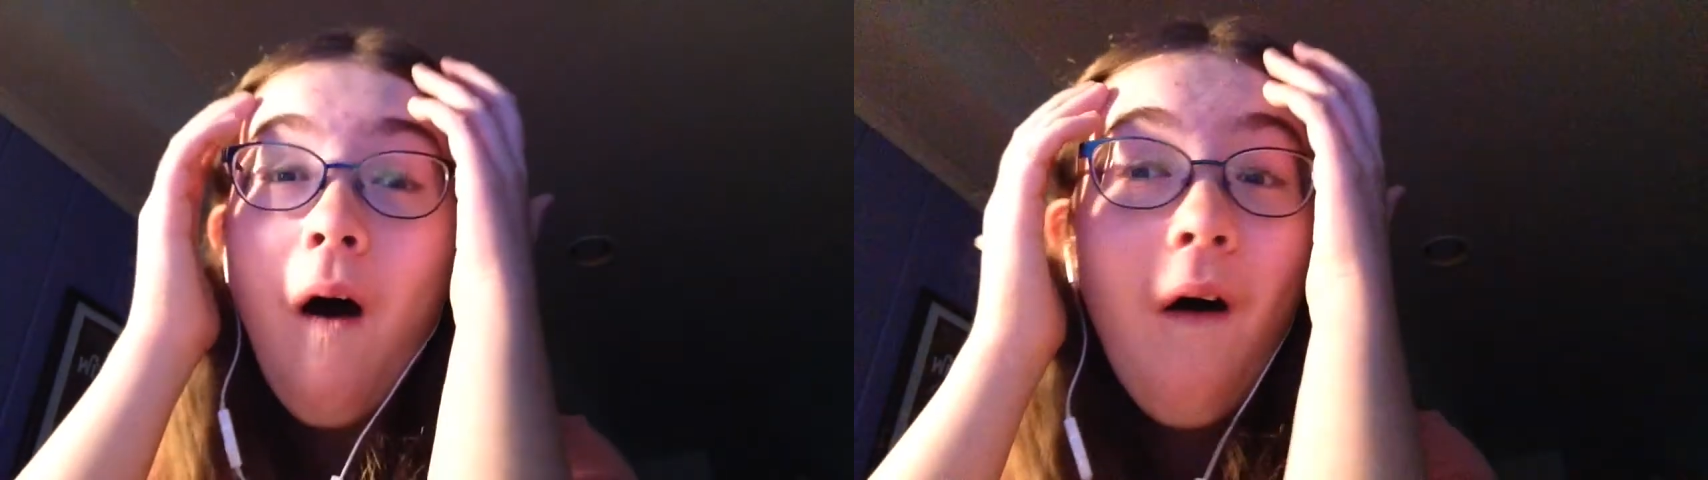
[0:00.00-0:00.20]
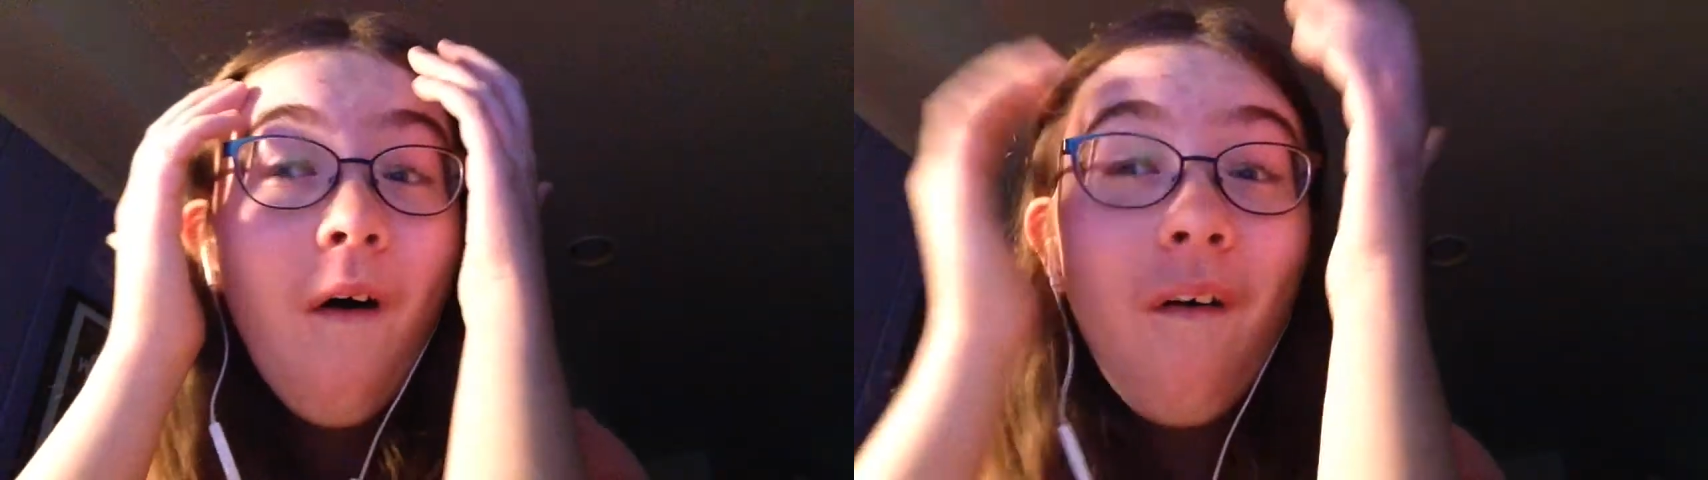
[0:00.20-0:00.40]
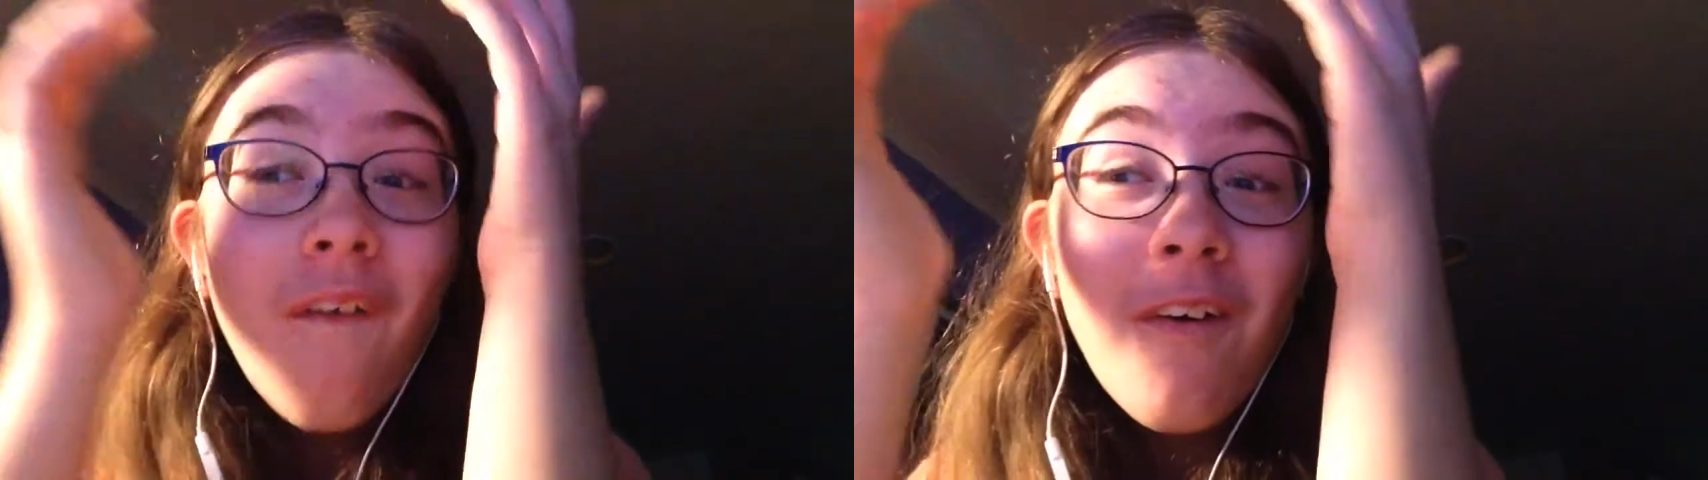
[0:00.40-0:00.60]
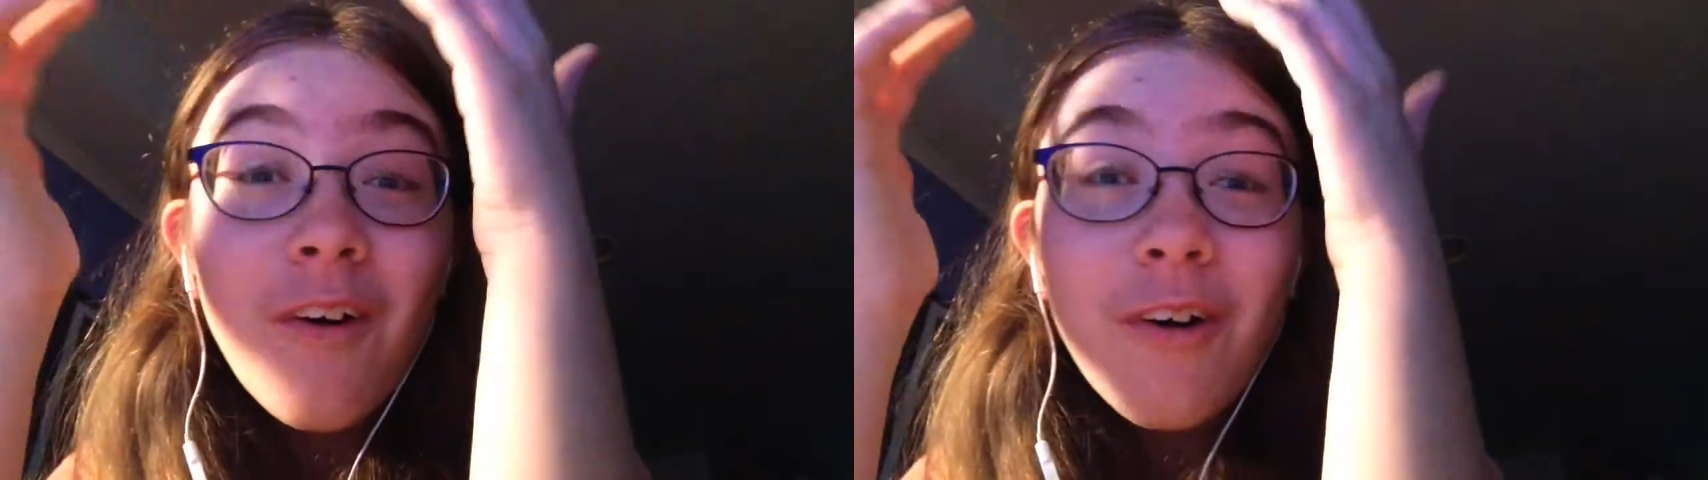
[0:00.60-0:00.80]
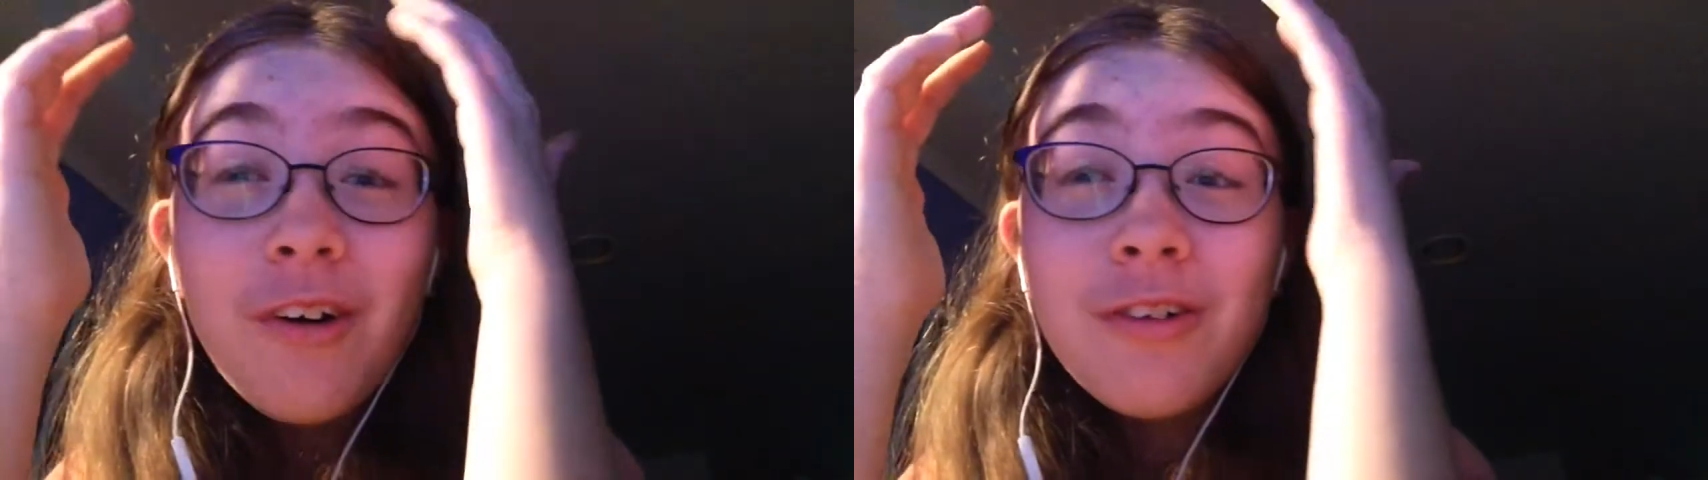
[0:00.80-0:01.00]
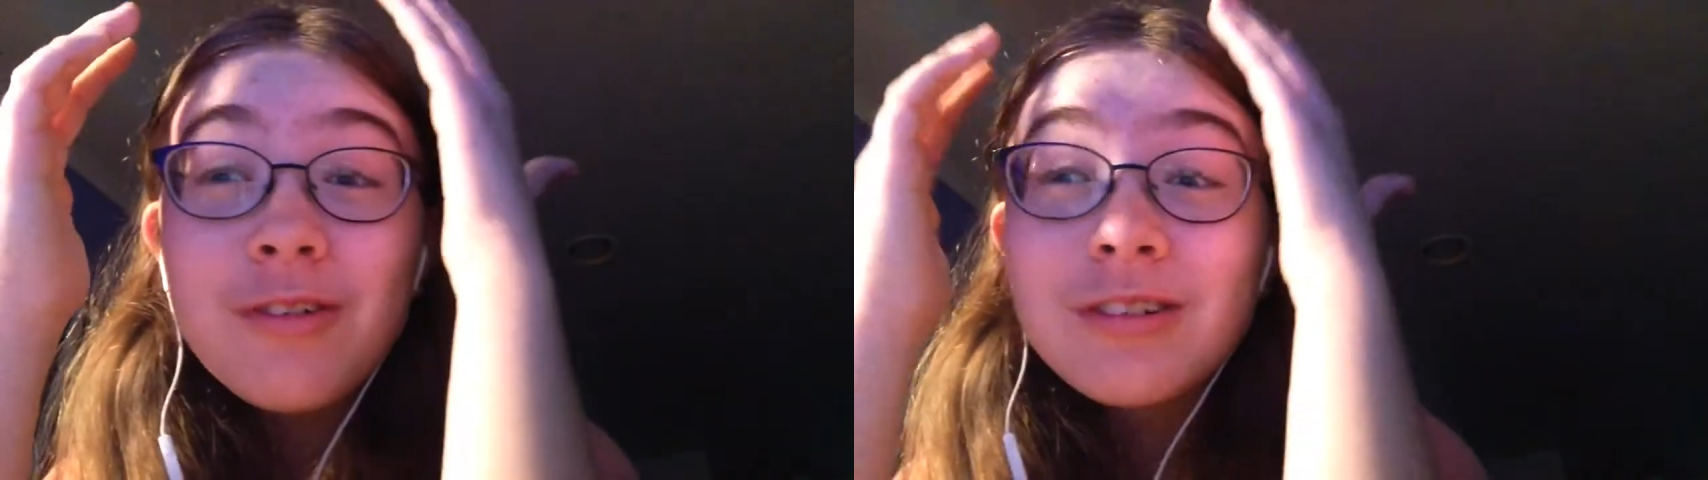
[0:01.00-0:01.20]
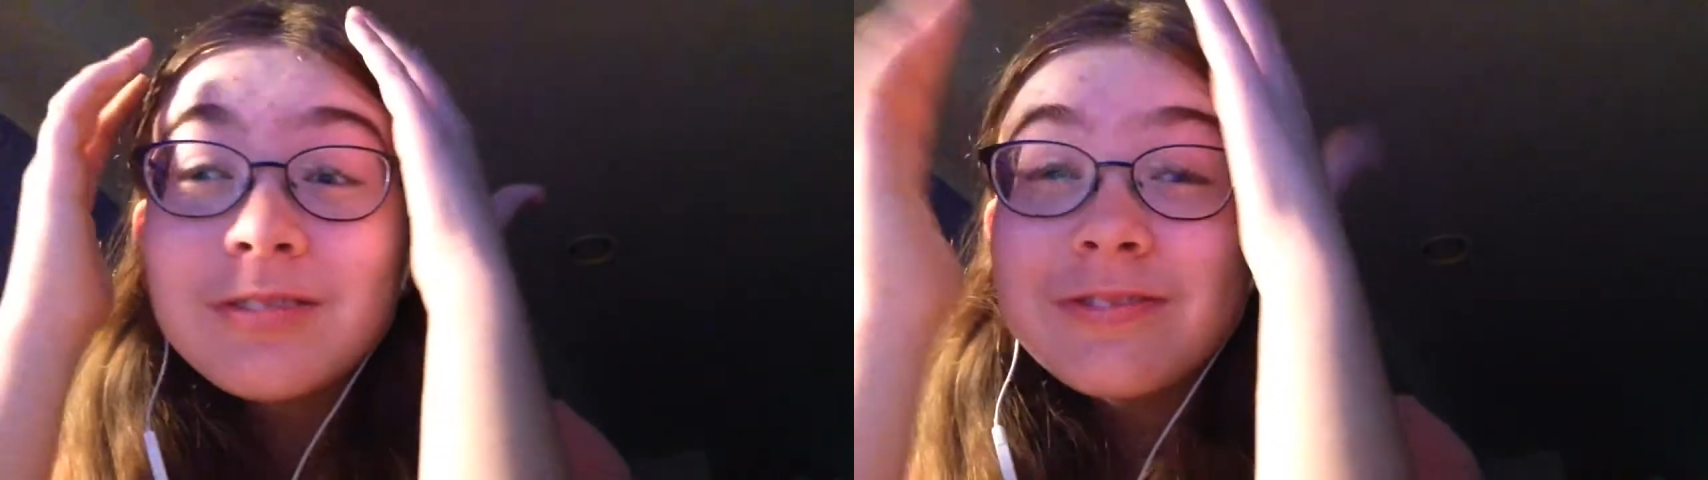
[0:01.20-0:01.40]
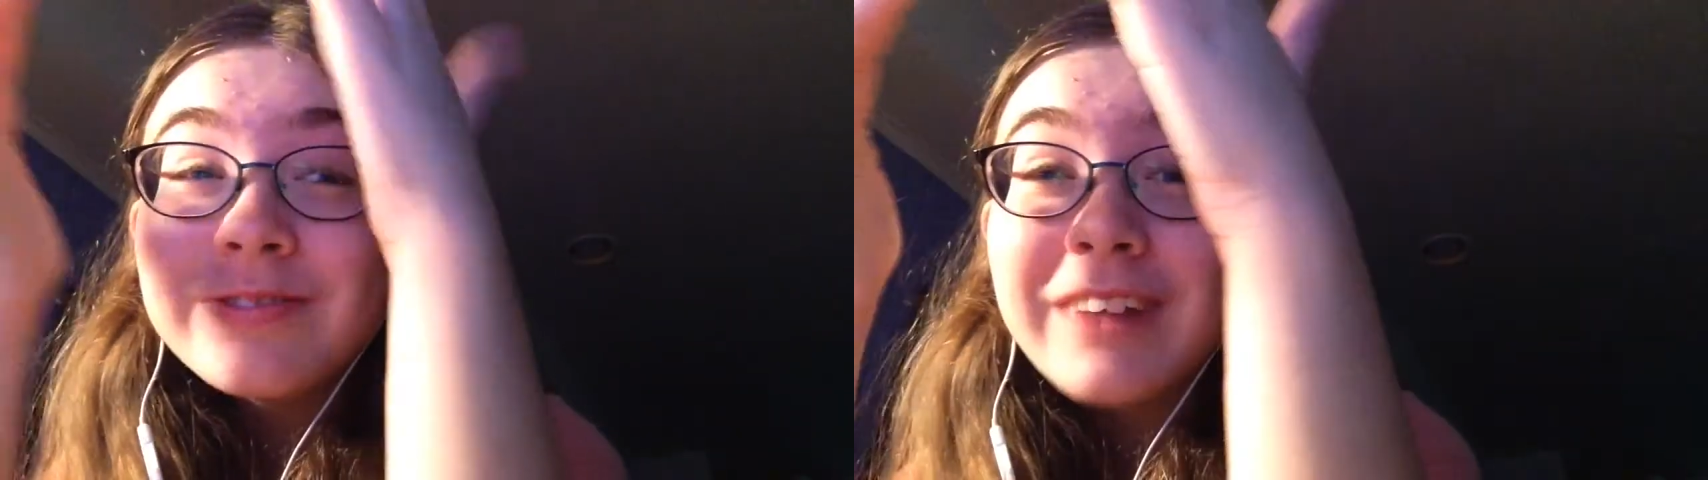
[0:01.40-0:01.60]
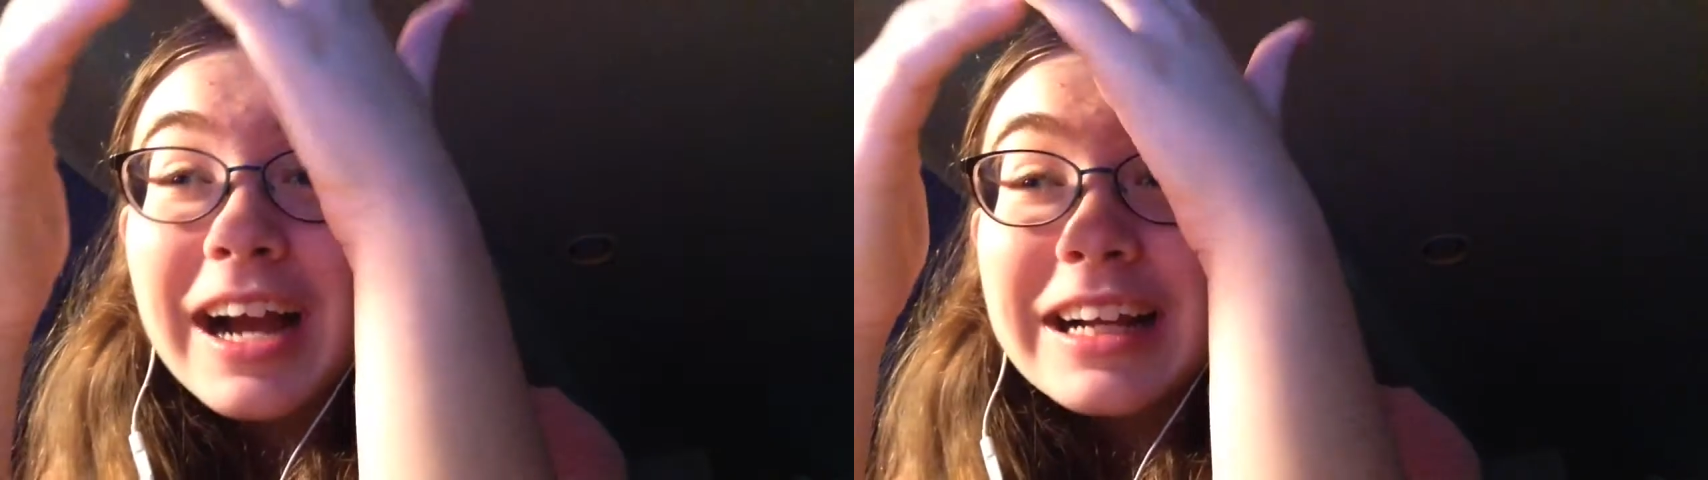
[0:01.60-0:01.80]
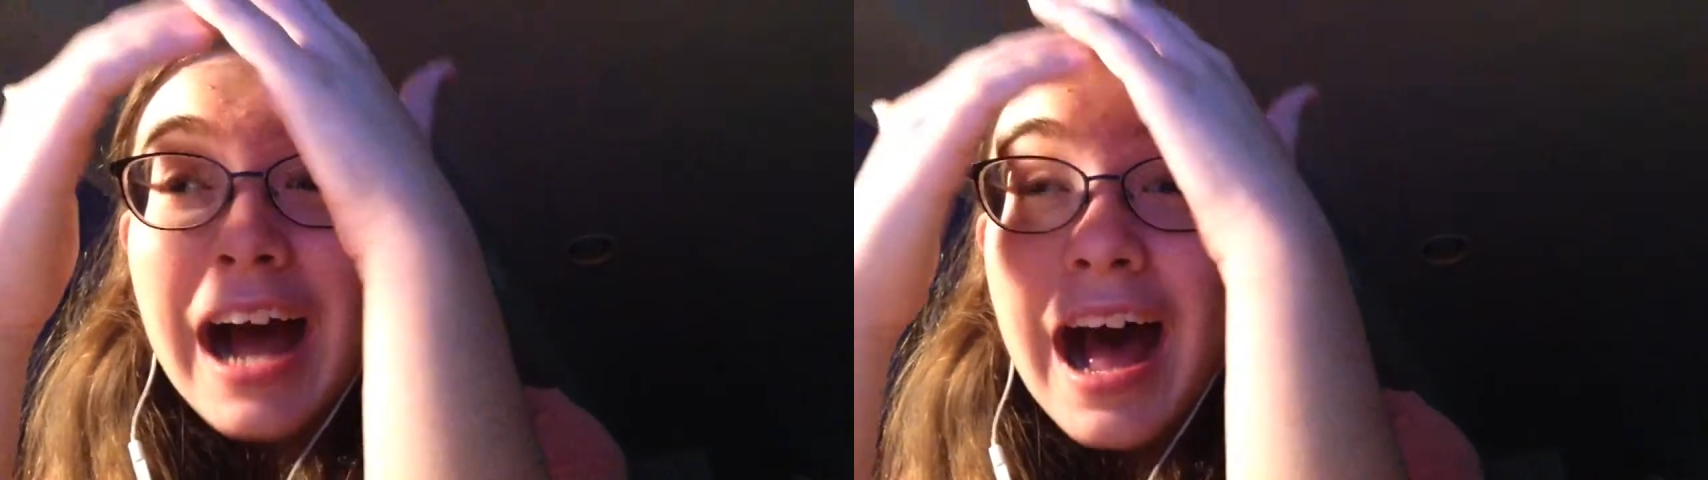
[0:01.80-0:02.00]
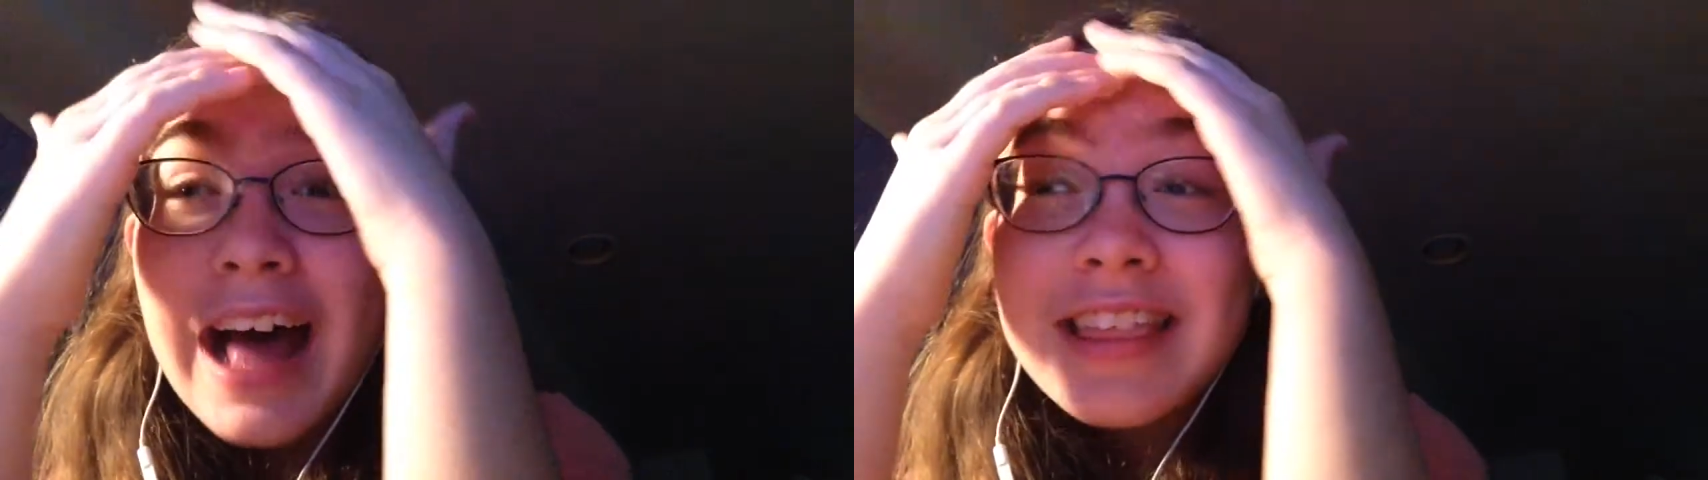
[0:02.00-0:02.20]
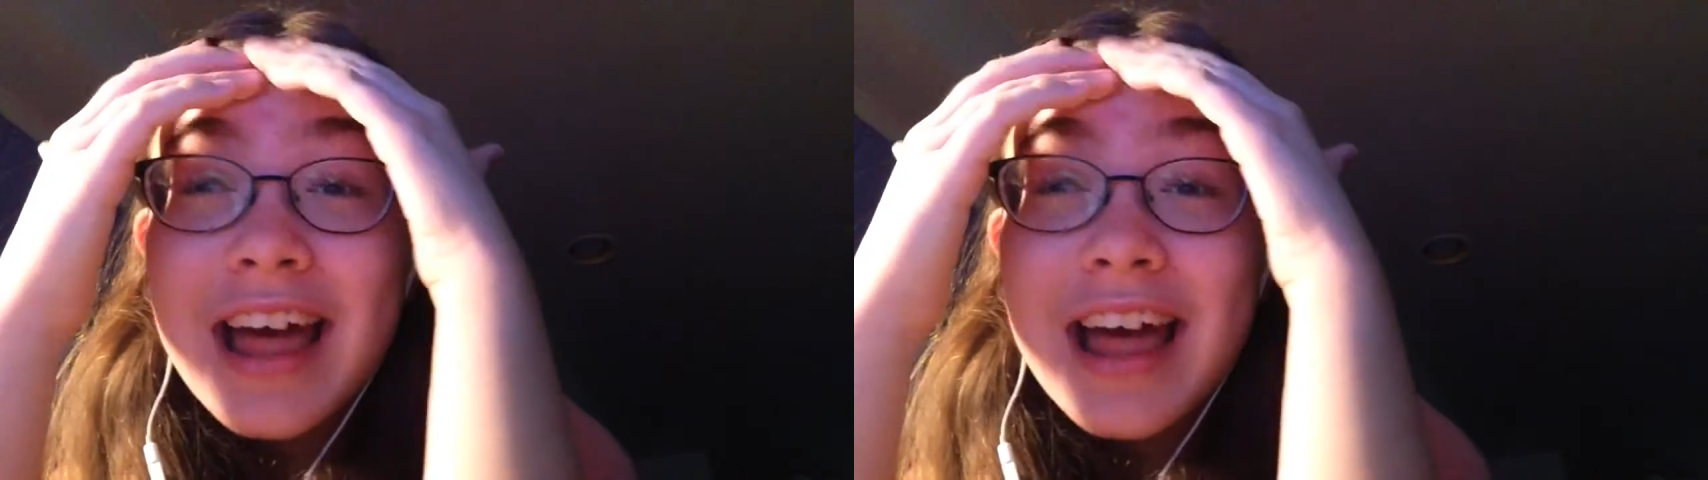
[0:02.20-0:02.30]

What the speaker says: oh my god,